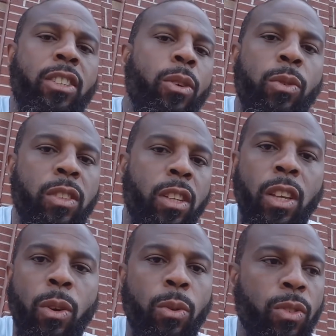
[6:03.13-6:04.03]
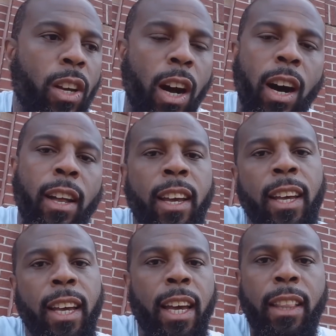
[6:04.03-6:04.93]
chooses to use God
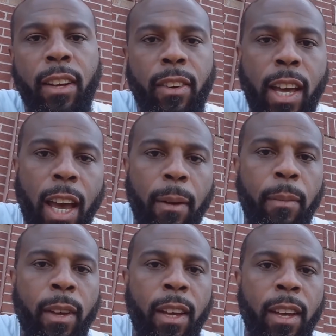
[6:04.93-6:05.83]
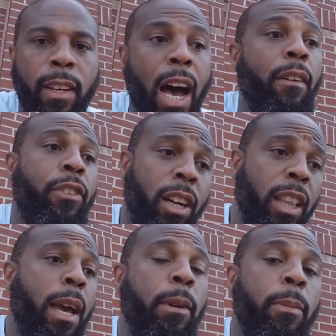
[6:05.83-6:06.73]
in their name. Now, if they're
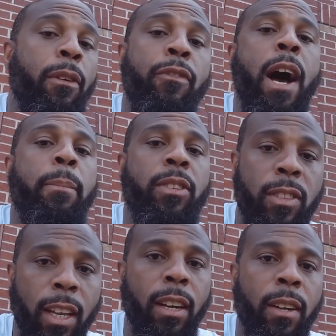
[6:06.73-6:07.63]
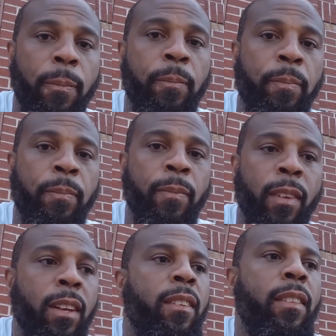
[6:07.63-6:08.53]
claiming to be a 5%er,
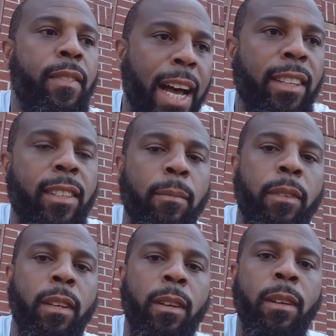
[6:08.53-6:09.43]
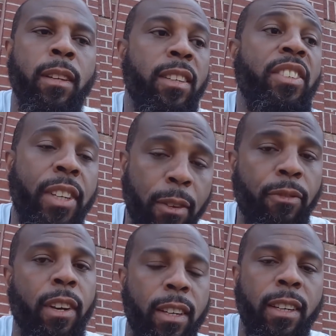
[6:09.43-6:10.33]
that's something
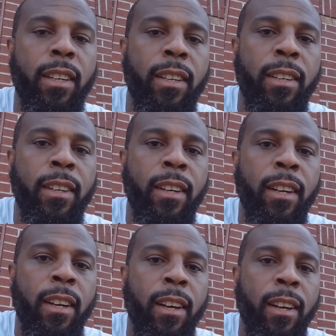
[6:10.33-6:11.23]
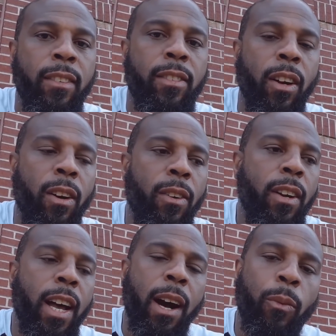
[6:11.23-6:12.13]
different. So
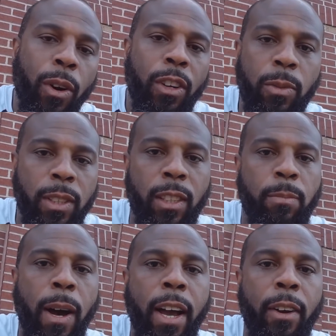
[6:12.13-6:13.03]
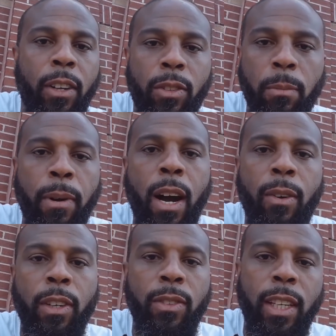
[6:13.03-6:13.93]
I will, this was inspiring, it was
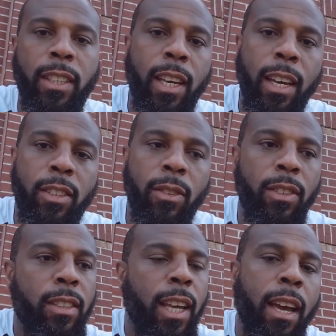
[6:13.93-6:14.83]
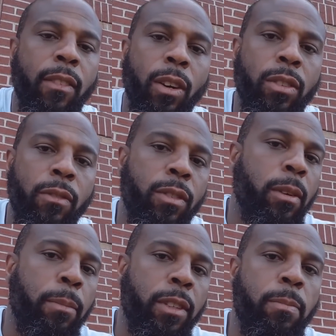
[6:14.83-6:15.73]
empowering, it was educational. It just gave those of you
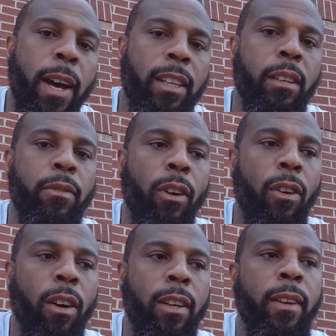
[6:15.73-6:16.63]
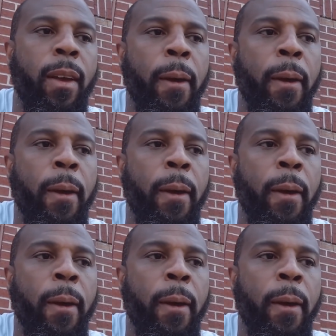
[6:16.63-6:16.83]
some perspective on,